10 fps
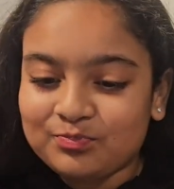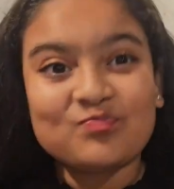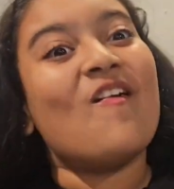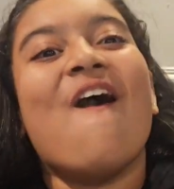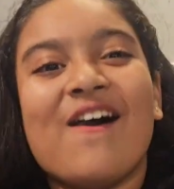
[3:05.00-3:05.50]

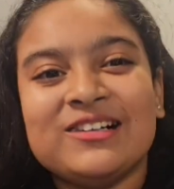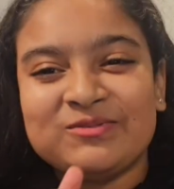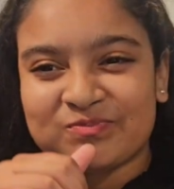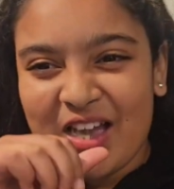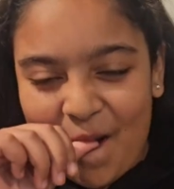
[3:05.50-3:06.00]
Yeah.
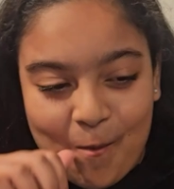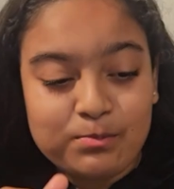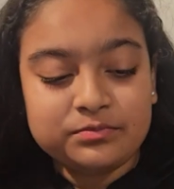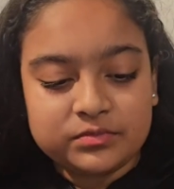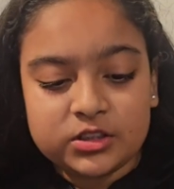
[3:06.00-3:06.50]

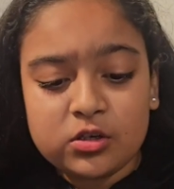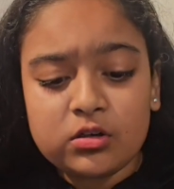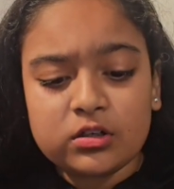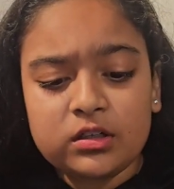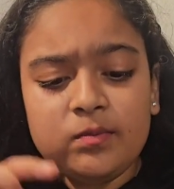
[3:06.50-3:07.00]
Mm, so
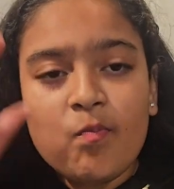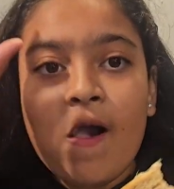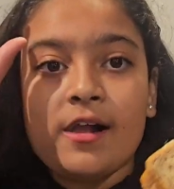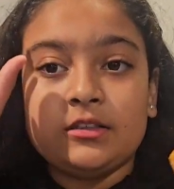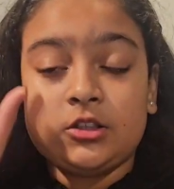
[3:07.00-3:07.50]
good,
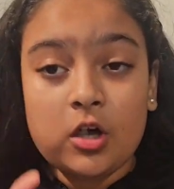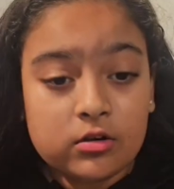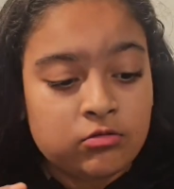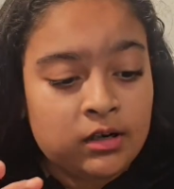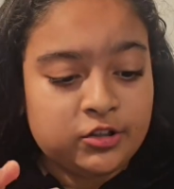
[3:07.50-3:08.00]
so
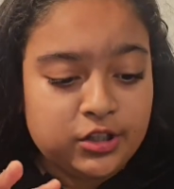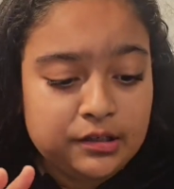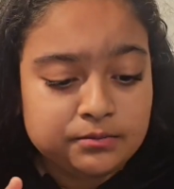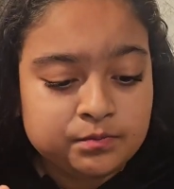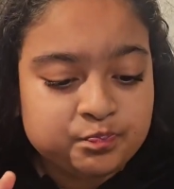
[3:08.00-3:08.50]
crunchy